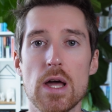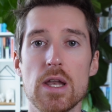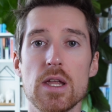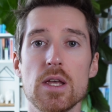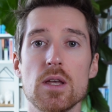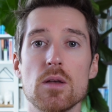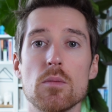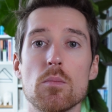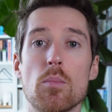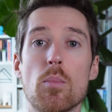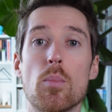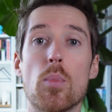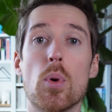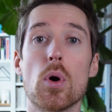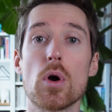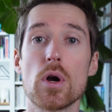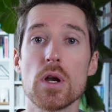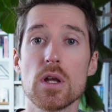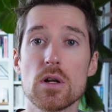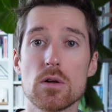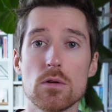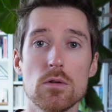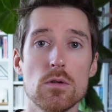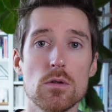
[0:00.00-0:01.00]
adding
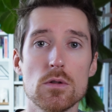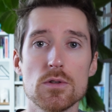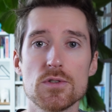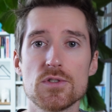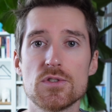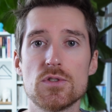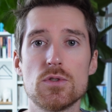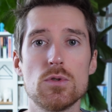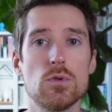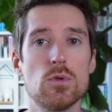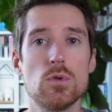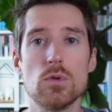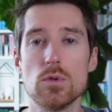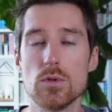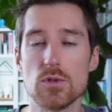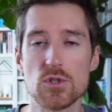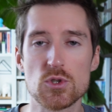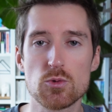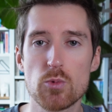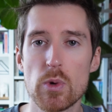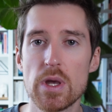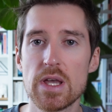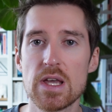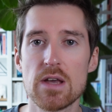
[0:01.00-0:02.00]
particles to
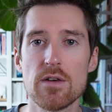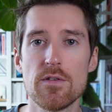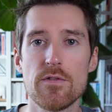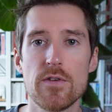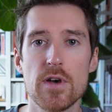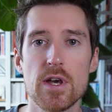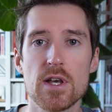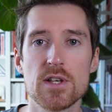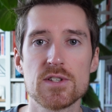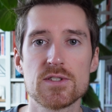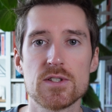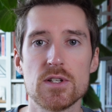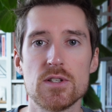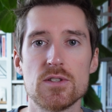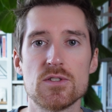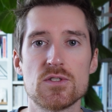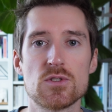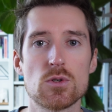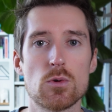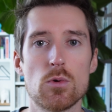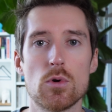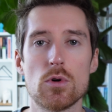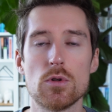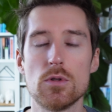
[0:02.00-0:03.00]
swing effects and
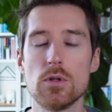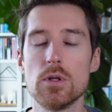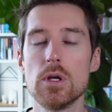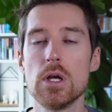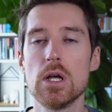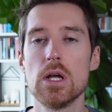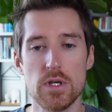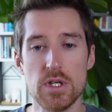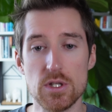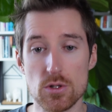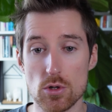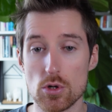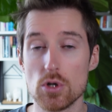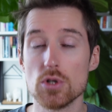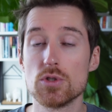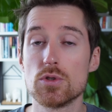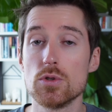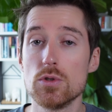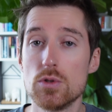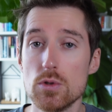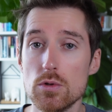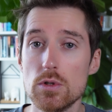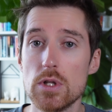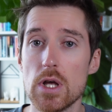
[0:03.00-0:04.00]
so on. In order
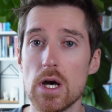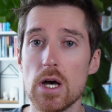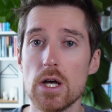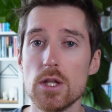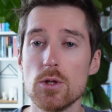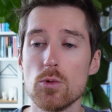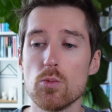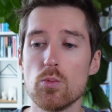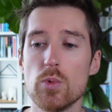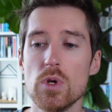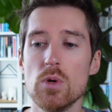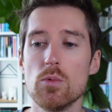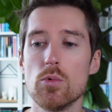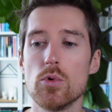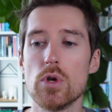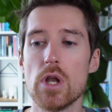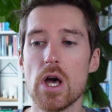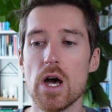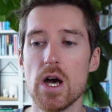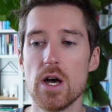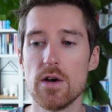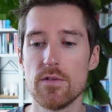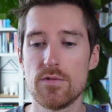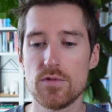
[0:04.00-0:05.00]
to do that, we would
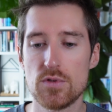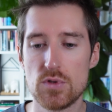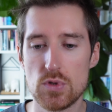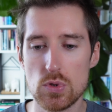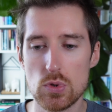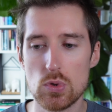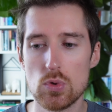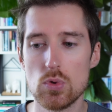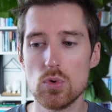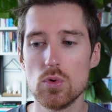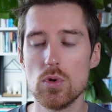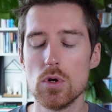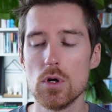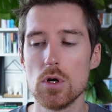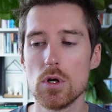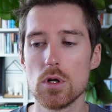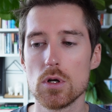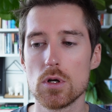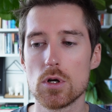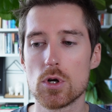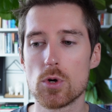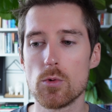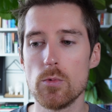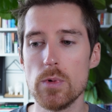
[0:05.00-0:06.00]
have to
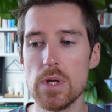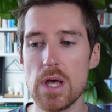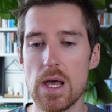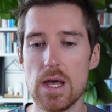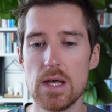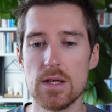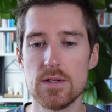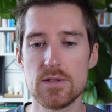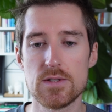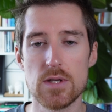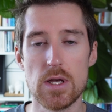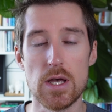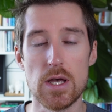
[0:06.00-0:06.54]
create